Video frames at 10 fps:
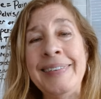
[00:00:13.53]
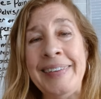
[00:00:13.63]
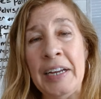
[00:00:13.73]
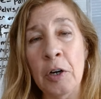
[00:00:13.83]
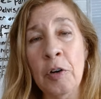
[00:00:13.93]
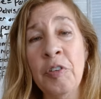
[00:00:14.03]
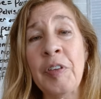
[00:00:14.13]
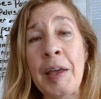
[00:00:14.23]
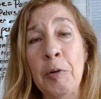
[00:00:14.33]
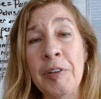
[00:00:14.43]
their
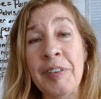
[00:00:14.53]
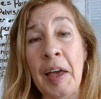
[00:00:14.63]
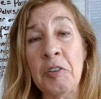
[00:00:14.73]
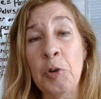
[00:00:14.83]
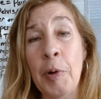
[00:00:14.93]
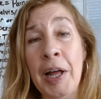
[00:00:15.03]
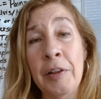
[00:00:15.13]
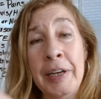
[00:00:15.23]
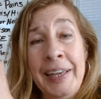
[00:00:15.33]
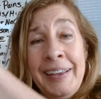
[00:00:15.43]
sacred
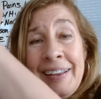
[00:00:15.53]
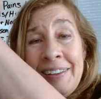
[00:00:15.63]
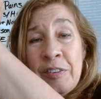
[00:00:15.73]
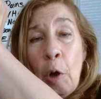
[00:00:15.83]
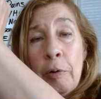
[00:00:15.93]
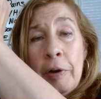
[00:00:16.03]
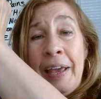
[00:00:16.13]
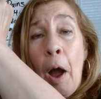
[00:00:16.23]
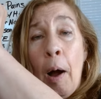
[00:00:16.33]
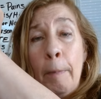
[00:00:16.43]
sexuality is
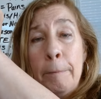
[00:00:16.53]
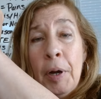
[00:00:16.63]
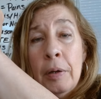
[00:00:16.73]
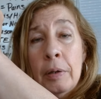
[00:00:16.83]
already up.